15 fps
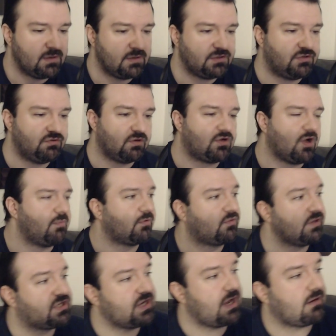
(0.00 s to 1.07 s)
to do a couple
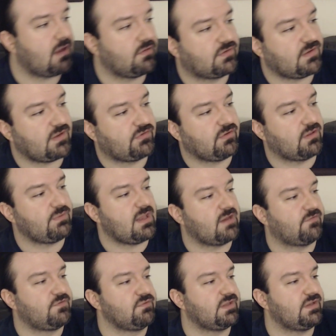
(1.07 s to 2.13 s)
quick shout outs because I saw that we had
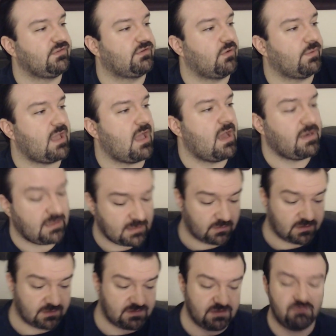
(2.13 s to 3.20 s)
a few things going on, and then
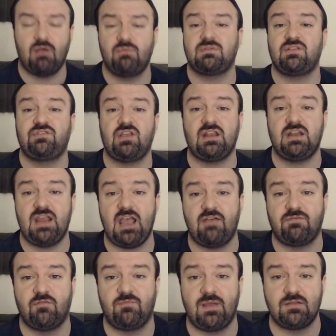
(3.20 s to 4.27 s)
I'll continue on with the second
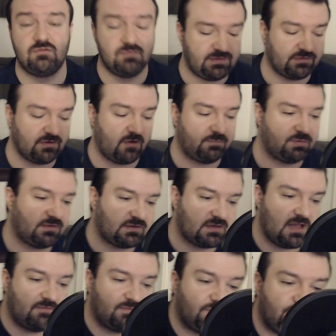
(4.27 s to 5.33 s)
half of my Ubisoft press
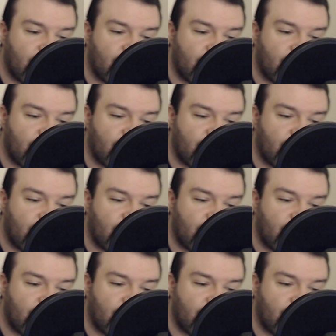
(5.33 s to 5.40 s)
conference